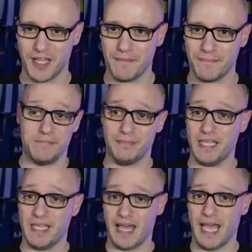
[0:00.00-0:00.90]
cup. But
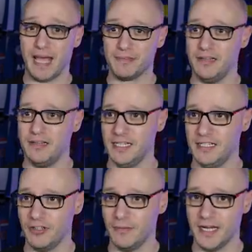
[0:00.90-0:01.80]
yeah, absolutely
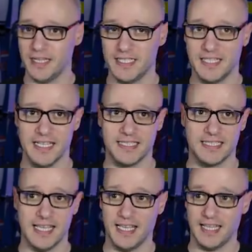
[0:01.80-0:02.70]
dominated this
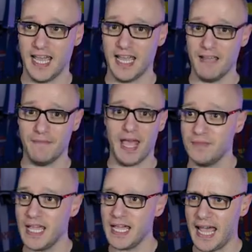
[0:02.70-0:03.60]
uh, game.
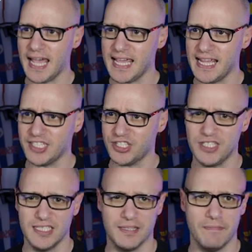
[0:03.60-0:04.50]
Yeah, our X
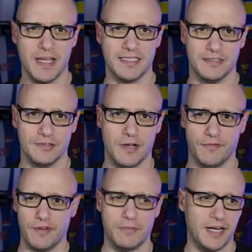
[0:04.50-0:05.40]
G is amazing as well,
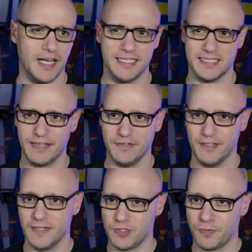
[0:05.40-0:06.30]
three point eight seven,
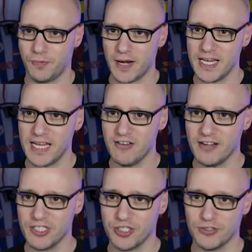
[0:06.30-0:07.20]

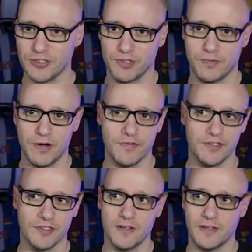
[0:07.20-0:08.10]
twenty-nine shots, twelve on
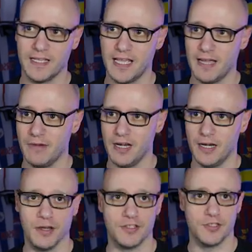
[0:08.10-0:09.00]
target, and we only
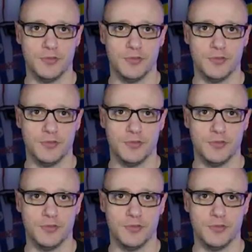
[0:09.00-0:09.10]
won two